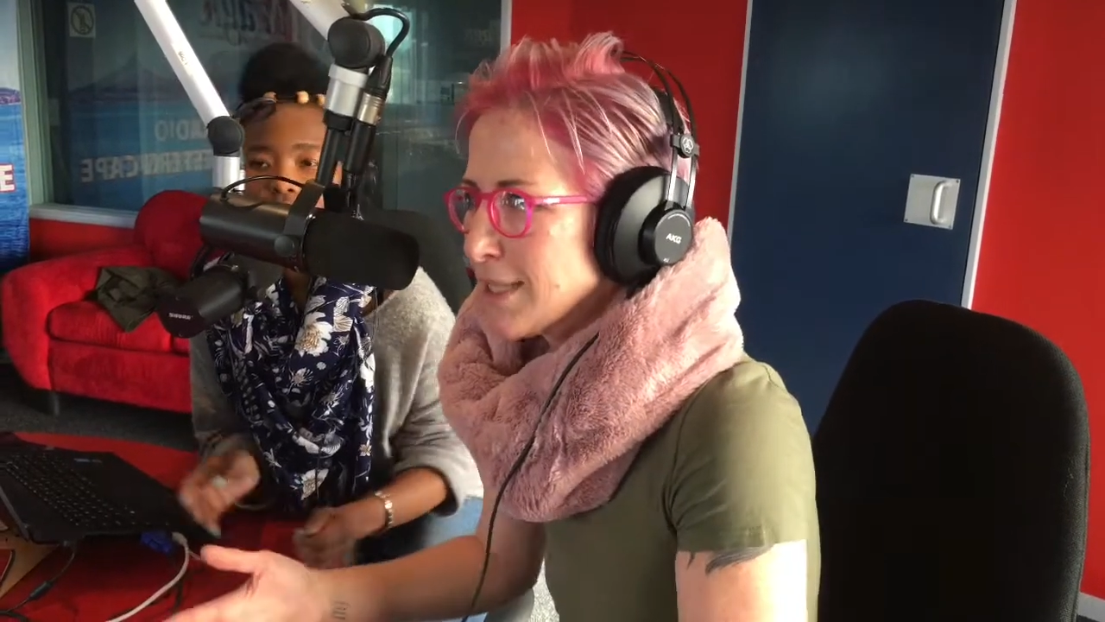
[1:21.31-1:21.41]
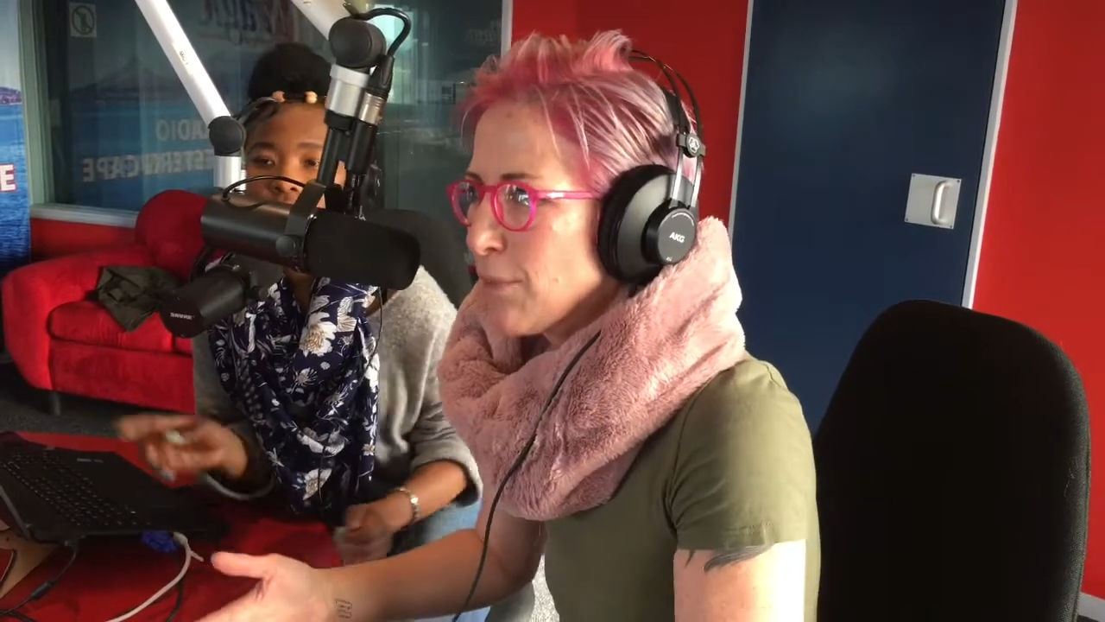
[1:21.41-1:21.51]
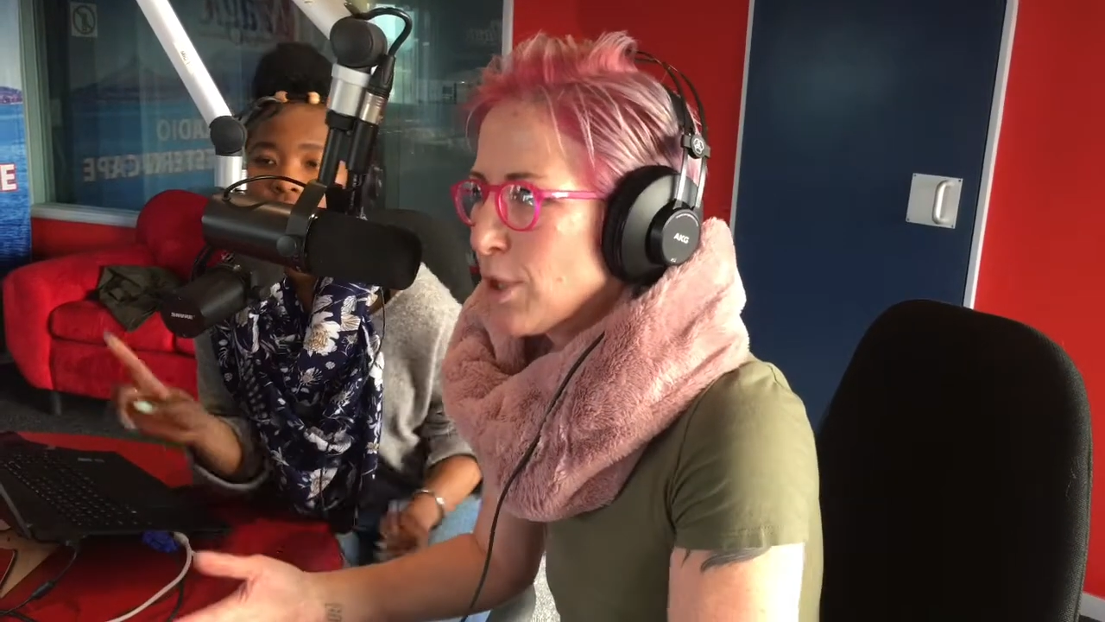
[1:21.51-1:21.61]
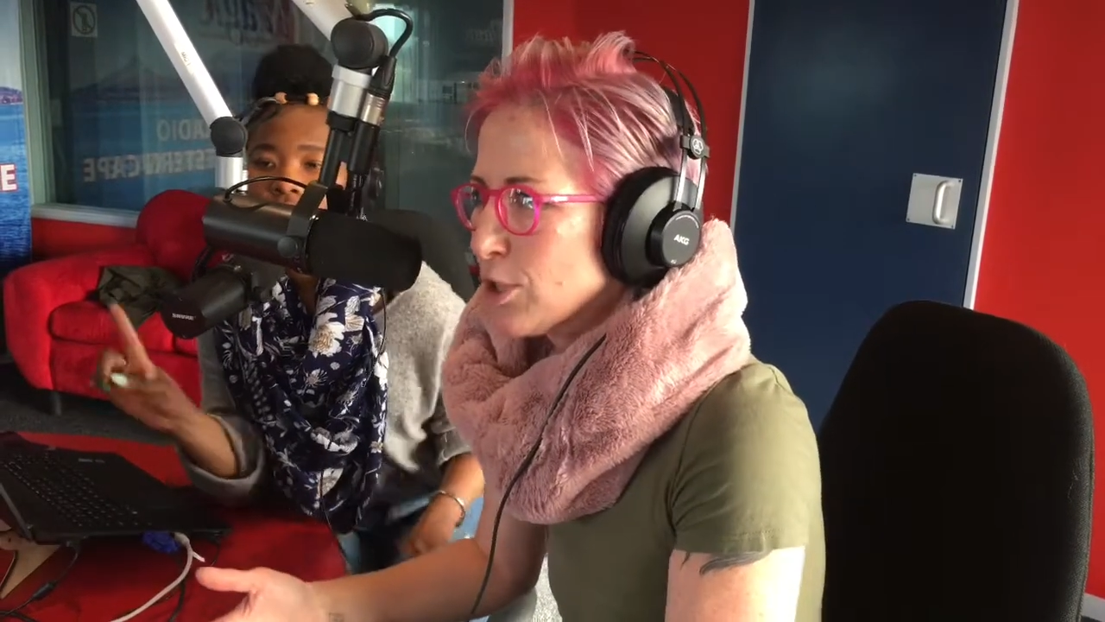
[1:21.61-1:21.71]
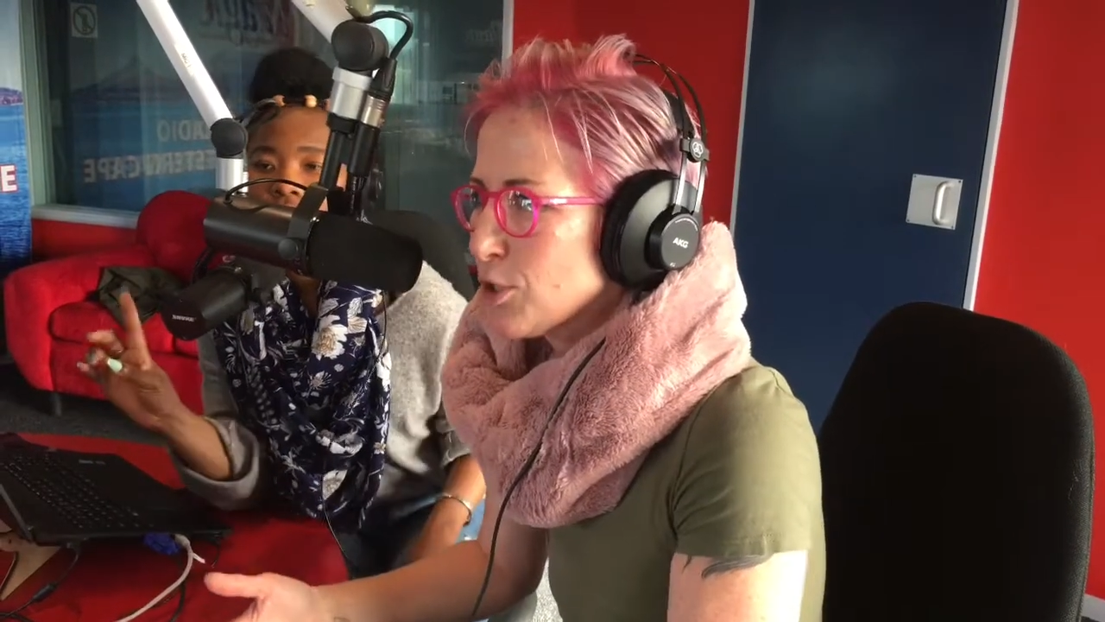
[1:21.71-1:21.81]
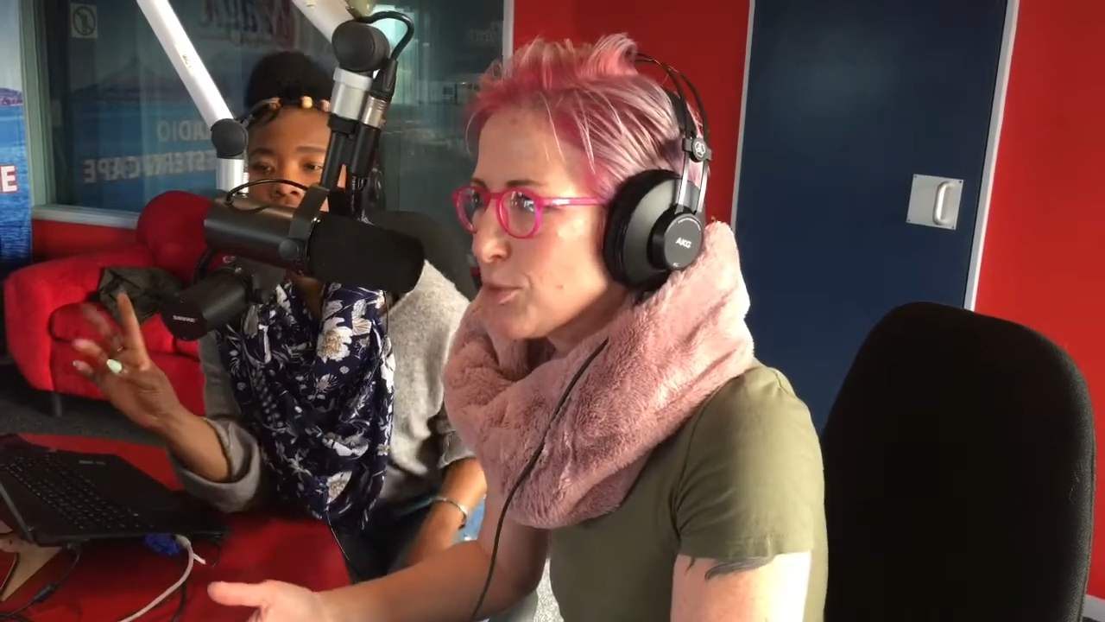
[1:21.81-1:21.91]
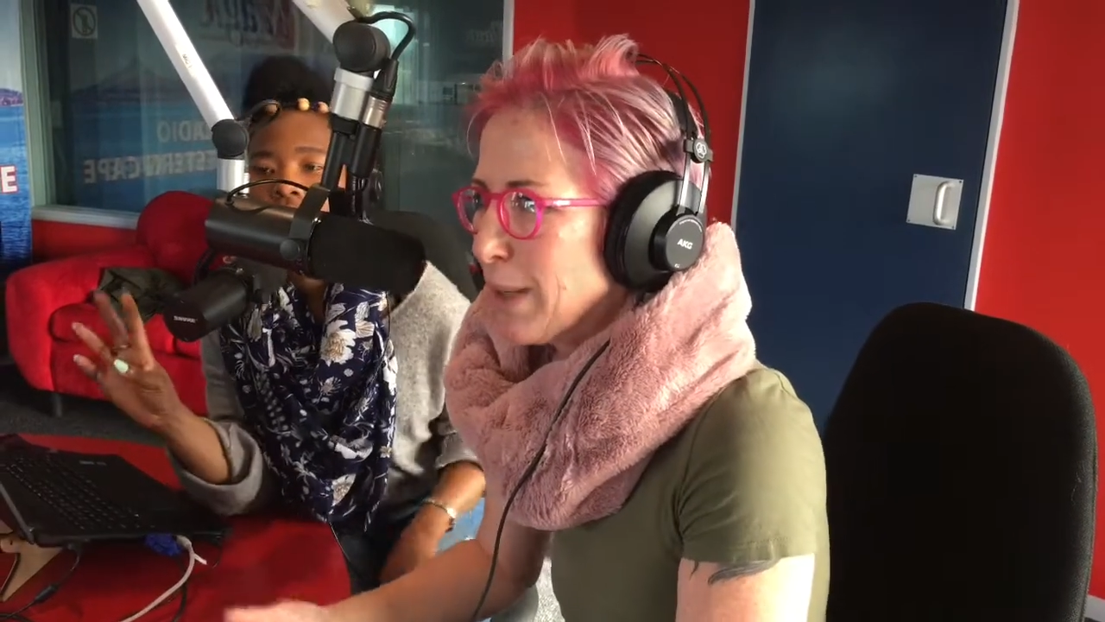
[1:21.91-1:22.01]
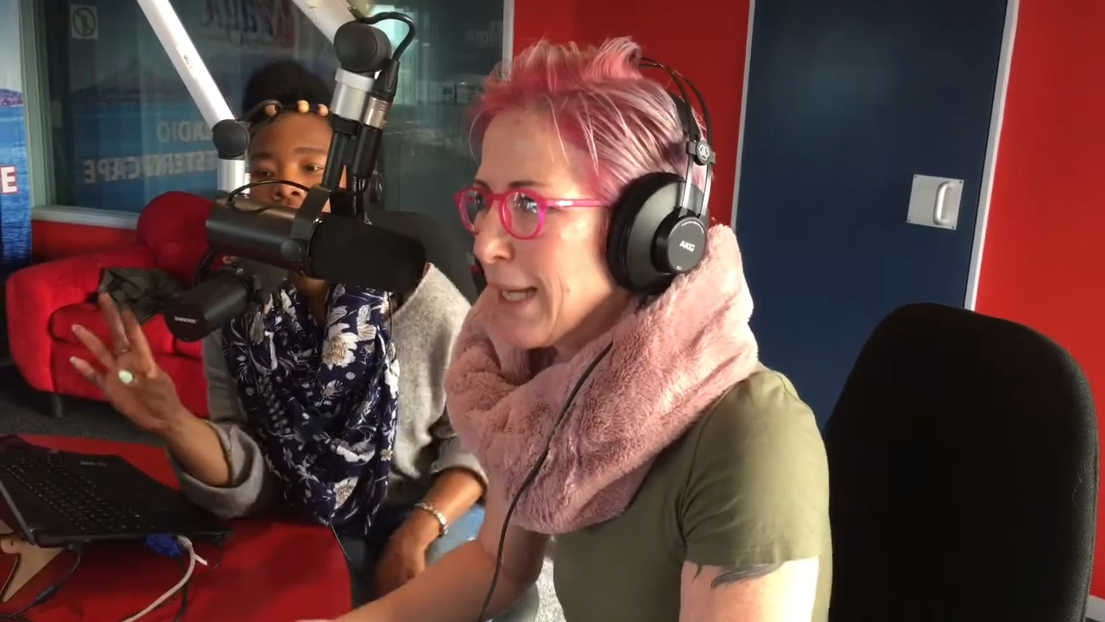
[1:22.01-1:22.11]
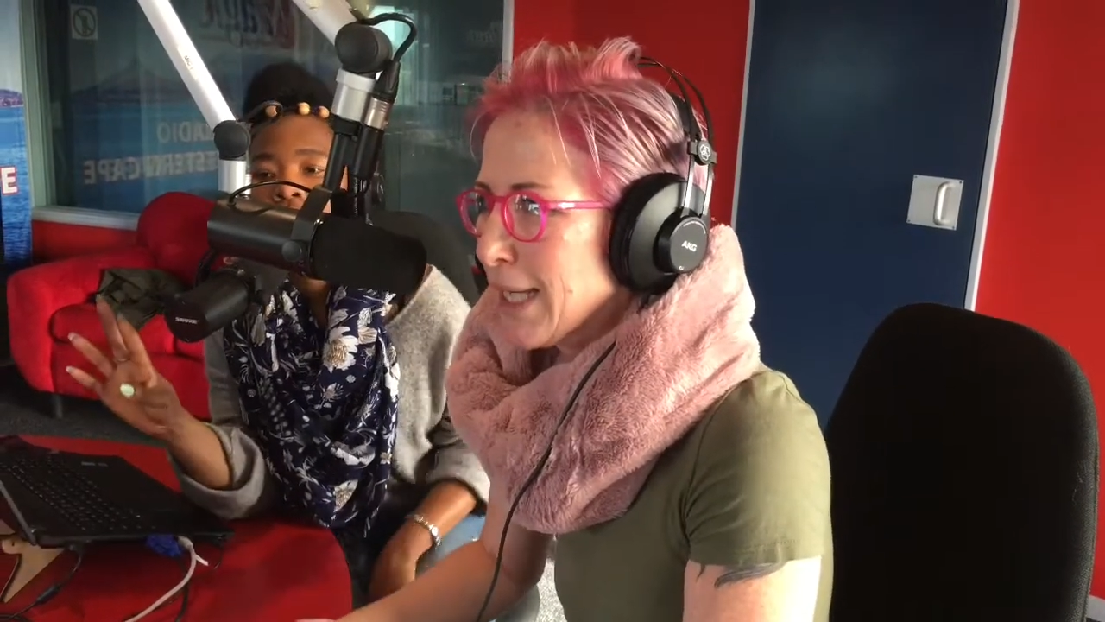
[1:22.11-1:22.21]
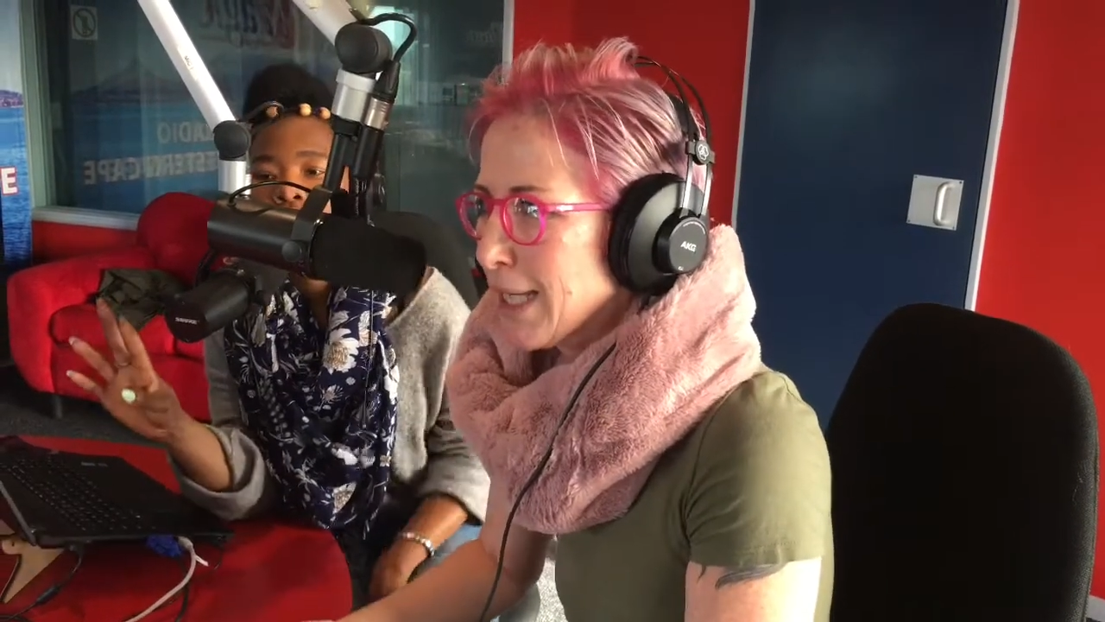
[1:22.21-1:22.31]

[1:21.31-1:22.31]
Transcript: I want to do by